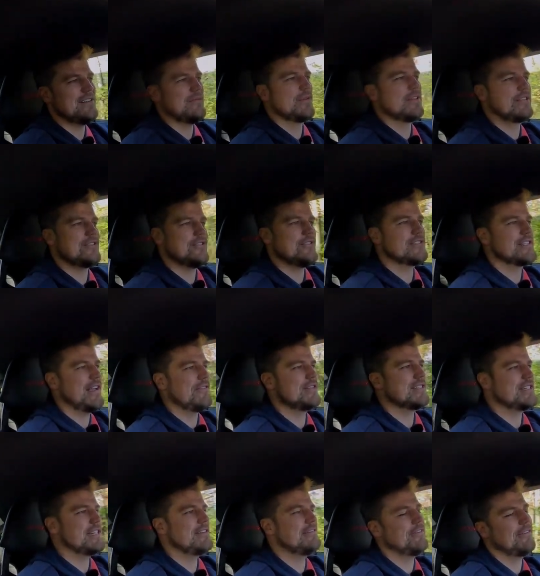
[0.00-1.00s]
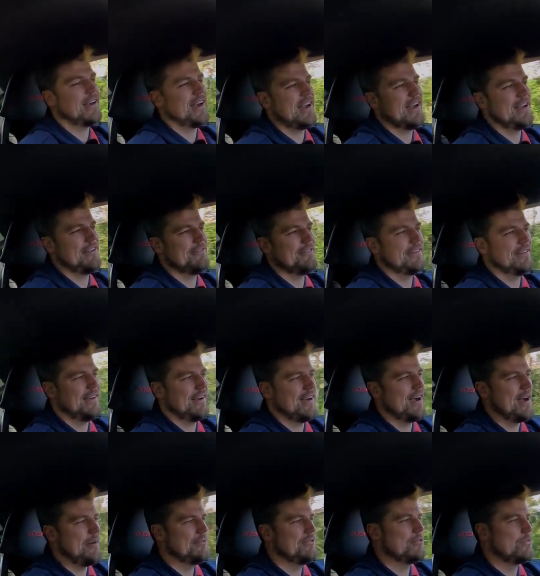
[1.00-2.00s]
with a 217.5
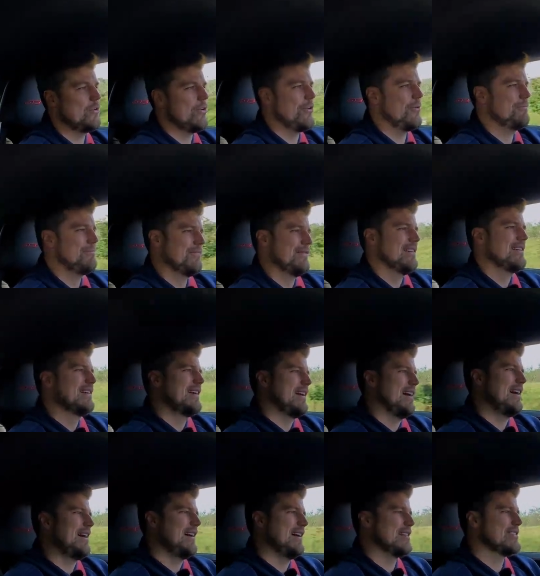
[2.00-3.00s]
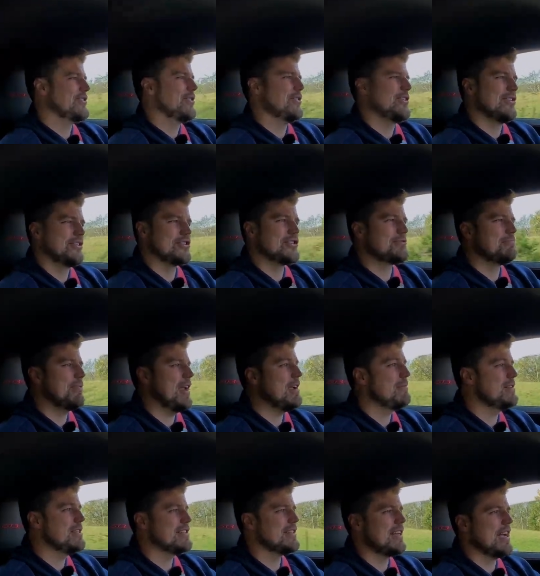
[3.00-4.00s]
optimal, and so, you know, just
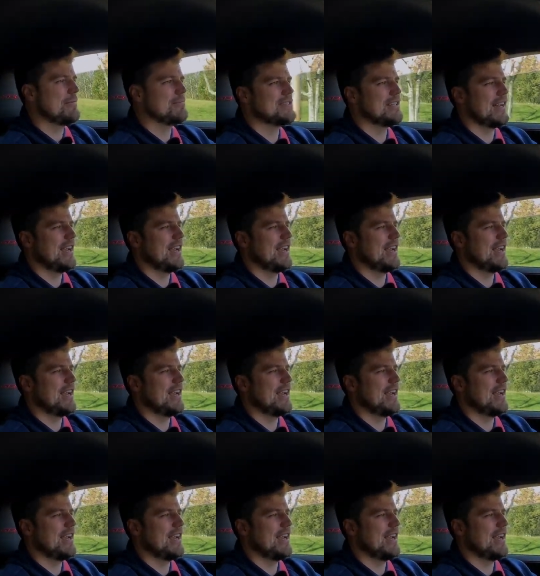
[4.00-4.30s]
baby steps.